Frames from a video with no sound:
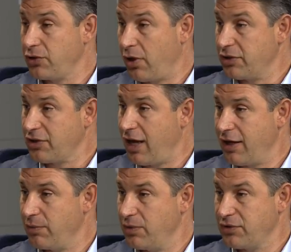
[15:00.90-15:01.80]

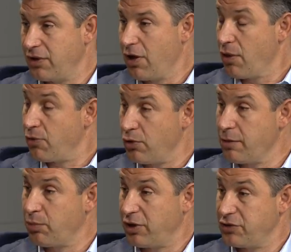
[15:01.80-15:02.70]
Garside, who is a 30
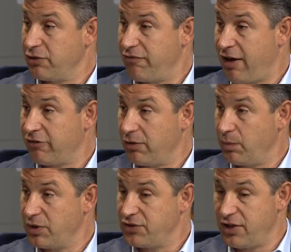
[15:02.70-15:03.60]
plus year veteran
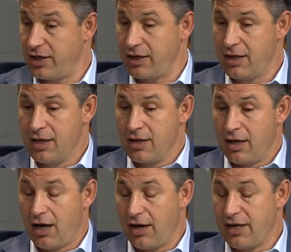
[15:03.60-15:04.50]
with Citi.
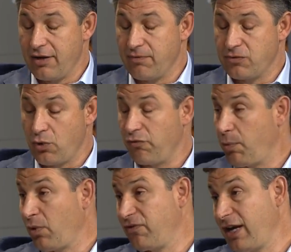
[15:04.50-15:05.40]
Uh, he drove
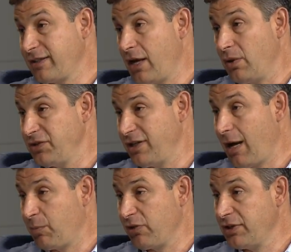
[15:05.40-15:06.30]
both technology and
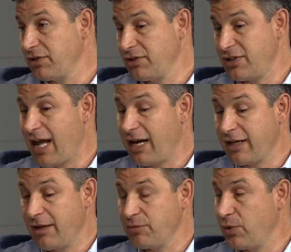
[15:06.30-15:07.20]
operations, and adding
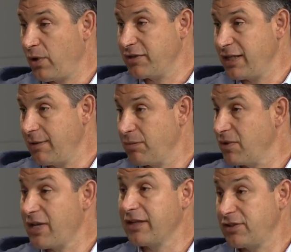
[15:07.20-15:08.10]
him to our team
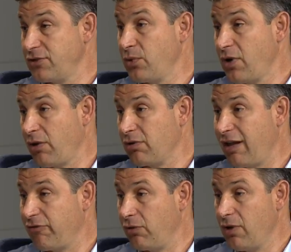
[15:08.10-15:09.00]
takes us to another
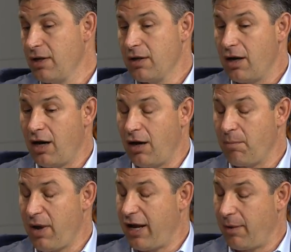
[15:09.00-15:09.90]
level.
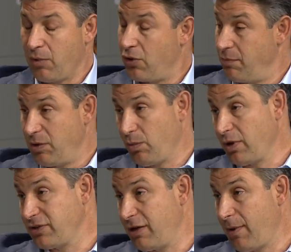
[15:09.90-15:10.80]
Um, and I couldn't be more
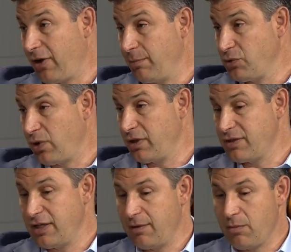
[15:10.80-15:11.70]
excited about him joining the
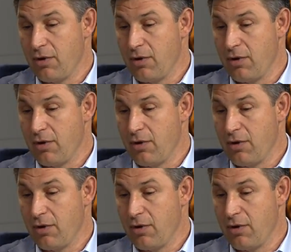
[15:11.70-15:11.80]
team.